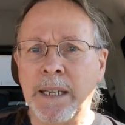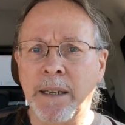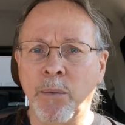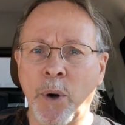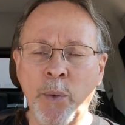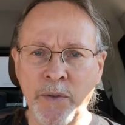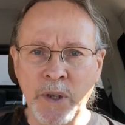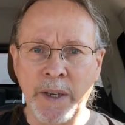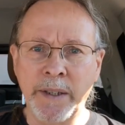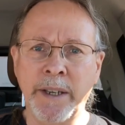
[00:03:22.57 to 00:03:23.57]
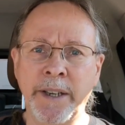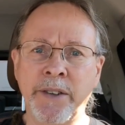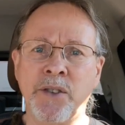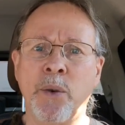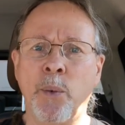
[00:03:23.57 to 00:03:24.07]
What we've done
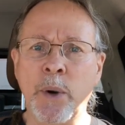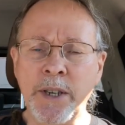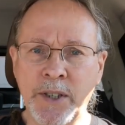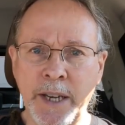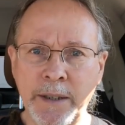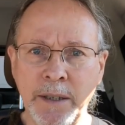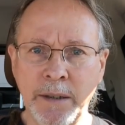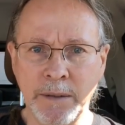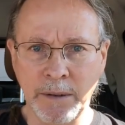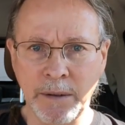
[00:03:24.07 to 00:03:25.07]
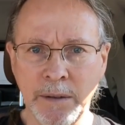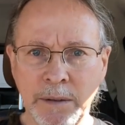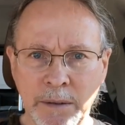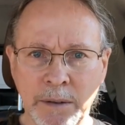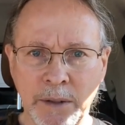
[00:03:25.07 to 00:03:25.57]
is reset
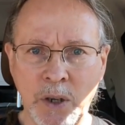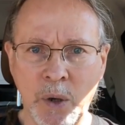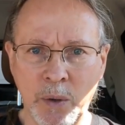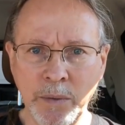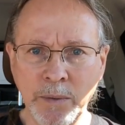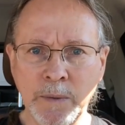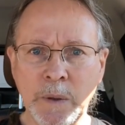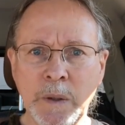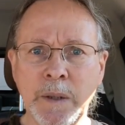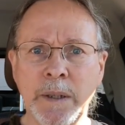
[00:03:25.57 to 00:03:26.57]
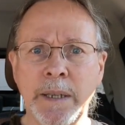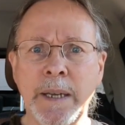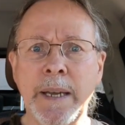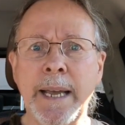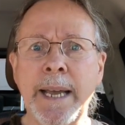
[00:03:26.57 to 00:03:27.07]
the code,
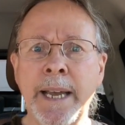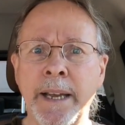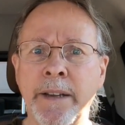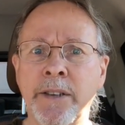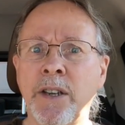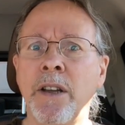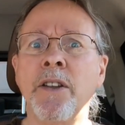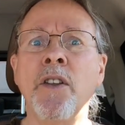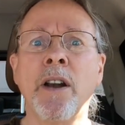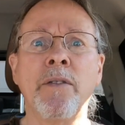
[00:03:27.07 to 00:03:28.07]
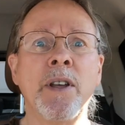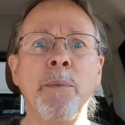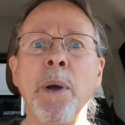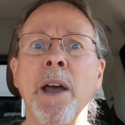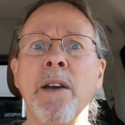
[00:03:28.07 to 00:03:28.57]
and none of
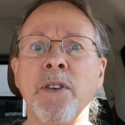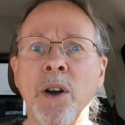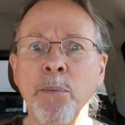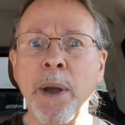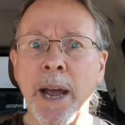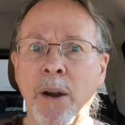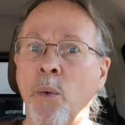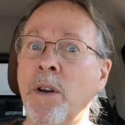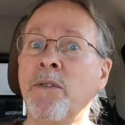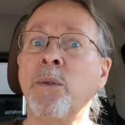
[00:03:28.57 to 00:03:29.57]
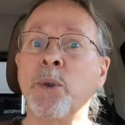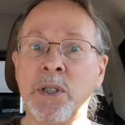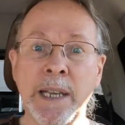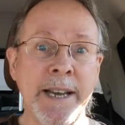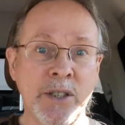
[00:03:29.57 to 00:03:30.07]
them have come back. One of them was
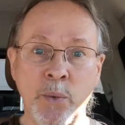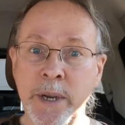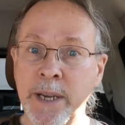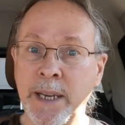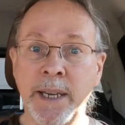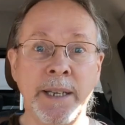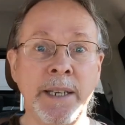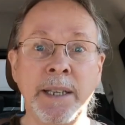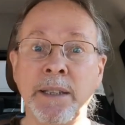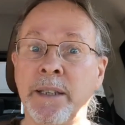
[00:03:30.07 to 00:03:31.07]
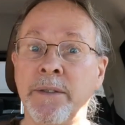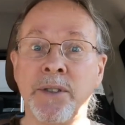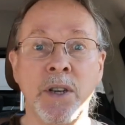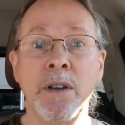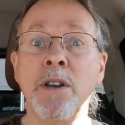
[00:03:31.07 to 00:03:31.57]
last week, and he
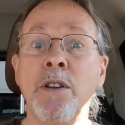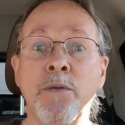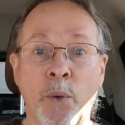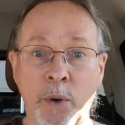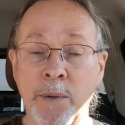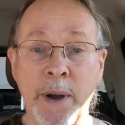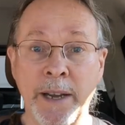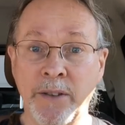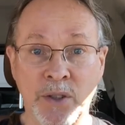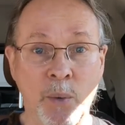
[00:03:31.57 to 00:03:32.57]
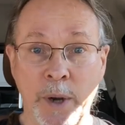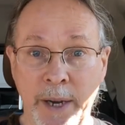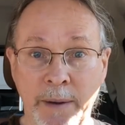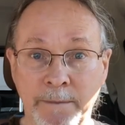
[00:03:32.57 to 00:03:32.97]
lives 40 miles away.